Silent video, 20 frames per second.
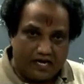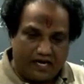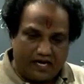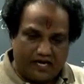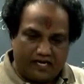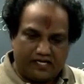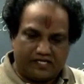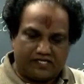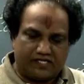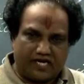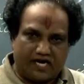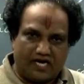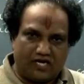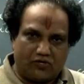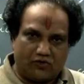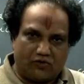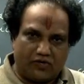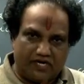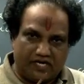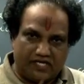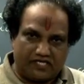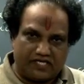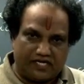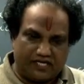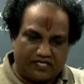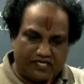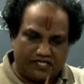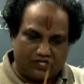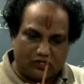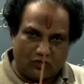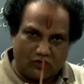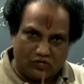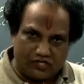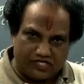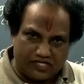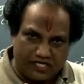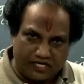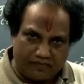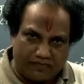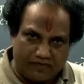Let us try to understand this whole
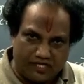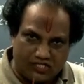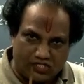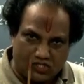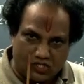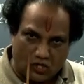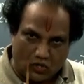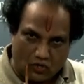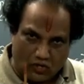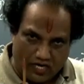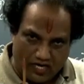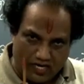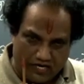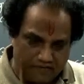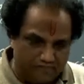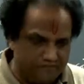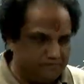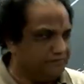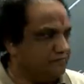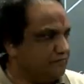statement slowly.